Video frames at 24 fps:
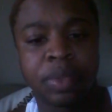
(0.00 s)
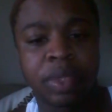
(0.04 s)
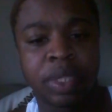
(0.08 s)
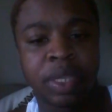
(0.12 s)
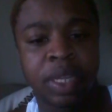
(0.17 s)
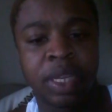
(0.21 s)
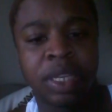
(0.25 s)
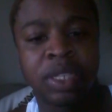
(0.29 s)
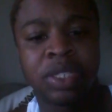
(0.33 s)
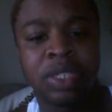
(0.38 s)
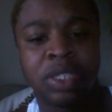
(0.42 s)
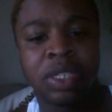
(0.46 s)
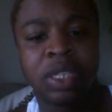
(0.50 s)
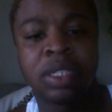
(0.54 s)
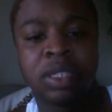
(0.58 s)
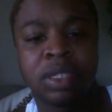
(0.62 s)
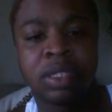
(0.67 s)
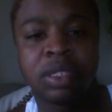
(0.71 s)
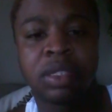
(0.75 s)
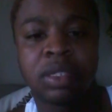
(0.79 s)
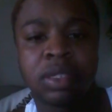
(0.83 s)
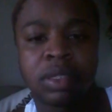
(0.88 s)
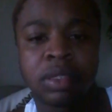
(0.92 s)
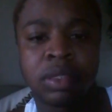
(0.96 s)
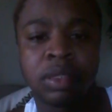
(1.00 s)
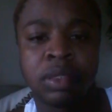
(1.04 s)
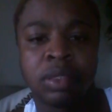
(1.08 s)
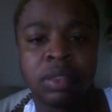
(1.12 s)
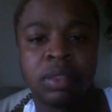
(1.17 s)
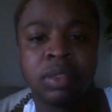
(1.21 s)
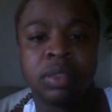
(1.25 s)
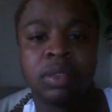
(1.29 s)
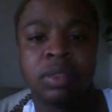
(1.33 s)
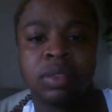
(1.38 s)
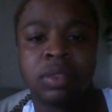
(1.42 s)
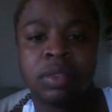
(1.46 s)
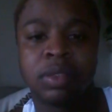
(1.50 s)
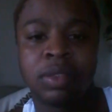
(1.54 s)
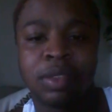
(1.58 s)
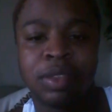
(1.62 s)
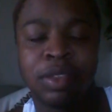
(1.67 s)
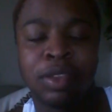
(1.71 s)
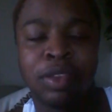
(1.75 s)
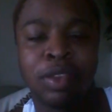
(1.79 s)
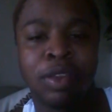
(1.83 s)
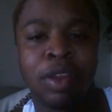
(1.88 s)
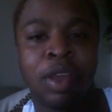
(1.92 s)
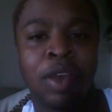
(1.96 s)
It's just,
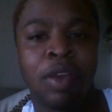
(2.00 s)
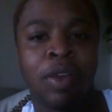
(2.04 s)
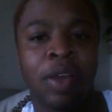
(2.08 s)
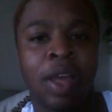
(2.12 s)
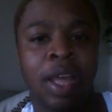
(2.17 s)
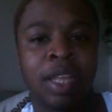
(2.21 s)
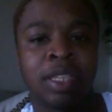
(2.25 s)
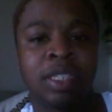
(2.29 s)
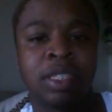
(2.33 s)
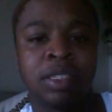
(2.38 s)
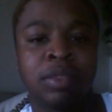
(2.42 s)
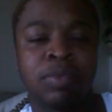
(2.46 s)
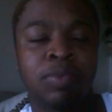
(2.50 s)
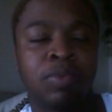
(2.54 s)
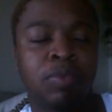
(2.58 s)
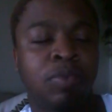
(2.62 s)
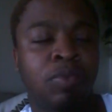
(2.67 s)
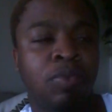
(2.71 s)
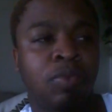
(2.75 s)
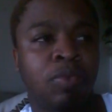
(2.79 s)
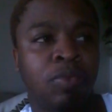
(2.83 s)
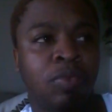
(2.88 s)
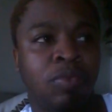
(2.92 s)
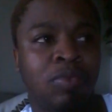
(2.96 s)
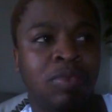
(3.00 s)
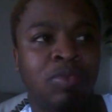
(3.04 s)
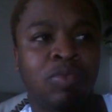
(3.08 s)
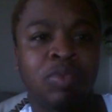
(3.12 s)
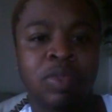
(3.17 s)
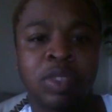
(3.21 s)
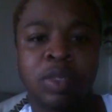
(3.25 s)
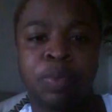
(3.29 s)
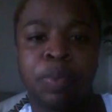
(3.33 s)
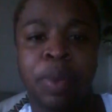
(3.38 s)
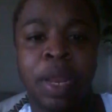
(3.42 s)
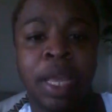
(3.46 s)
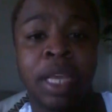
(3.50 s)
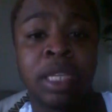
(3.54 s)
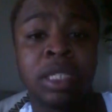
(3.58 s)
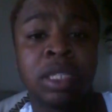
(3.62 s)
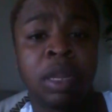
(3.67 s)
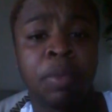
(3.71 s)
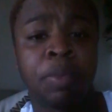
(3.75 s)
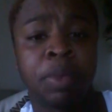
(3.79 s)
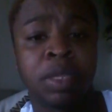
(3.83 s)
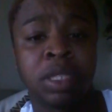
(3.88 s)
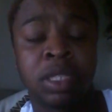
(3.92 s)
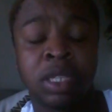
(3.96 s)
you know, I just was placed
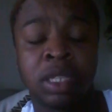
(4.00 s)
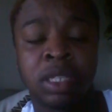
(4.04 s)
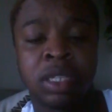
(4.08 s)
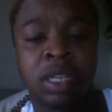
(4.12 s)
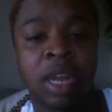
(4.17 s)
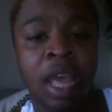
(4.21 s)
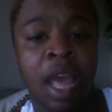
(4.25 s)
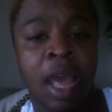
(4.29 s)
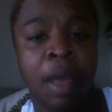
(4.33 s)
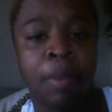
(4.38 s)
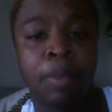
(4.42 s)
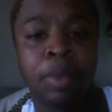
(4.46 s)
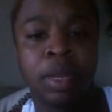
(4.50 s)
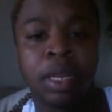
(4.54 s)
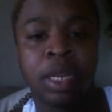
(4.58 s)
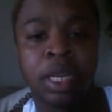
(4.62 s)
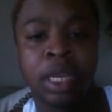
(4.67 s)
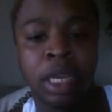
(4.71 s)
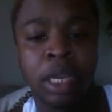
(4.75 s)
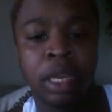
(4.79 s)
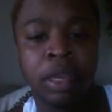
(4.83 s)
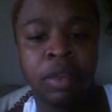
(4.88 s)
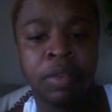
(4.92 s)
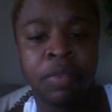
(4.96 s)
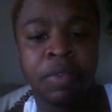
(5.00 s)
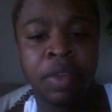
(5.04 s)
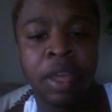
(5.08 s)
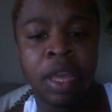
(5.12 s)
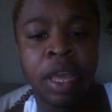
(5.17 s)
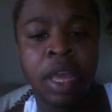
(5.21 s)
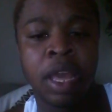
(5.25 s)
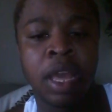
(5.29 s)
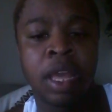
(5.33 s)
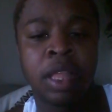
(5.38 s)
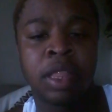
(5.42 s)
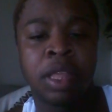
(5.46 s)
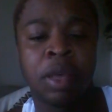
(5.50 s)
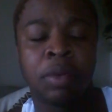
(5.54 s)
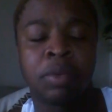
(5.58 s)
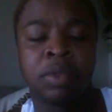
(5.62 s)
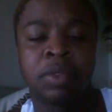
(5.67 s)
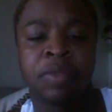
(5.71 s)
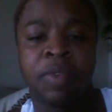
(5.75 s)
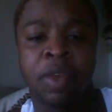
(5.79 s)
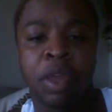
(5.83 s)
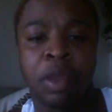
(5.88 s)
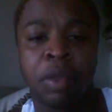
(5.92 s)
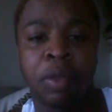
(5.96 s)
in a position, I believe, that
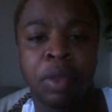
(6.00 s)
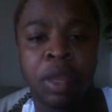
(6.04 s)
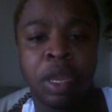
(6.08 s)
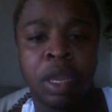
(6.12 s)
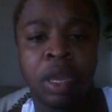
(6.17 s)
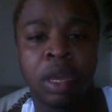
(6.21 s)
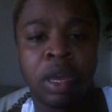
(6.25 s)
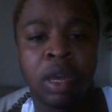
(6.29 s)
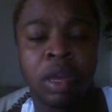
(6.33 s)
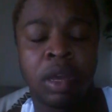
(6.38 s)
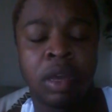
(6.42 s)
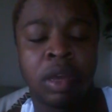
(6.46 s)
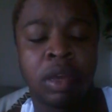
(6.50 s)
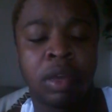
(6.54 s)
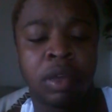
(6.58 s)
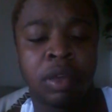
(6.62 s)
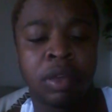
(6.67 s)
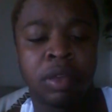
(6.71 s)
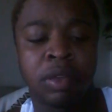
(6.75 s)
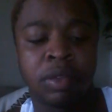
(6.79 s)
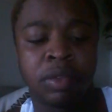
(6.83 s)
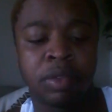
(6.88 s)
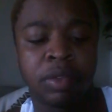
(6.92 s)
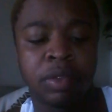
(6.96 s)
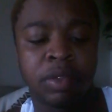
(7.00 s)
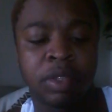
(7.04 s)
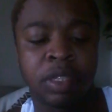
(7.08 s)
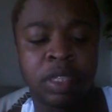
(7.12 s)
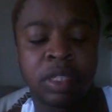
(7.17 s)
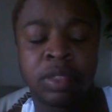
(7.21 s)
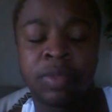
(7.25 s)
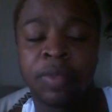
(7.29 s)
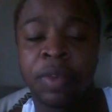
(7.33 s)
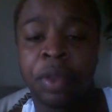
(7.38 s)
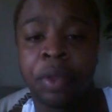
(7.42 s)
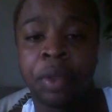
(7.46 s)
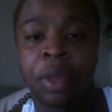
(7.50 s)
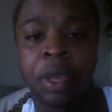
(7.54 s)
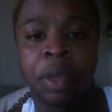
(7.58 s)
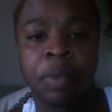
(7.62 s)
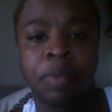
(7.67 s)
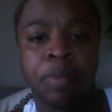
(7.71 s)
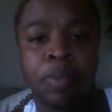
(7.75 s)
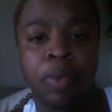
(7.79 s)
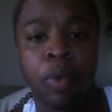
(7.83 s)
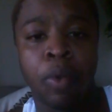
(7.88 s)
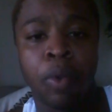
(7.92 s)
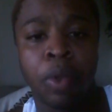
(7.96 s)
was very, just very
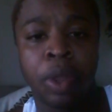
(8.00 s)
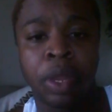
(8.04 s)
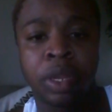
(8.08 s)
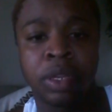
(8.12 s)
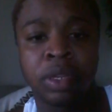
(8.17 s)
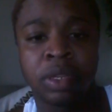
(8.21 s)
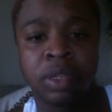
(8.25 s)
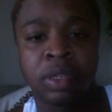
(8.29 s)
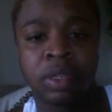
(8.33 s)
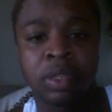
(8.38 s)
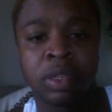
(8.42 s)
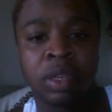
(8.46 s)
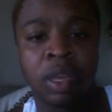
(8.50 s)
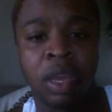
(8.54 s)
important.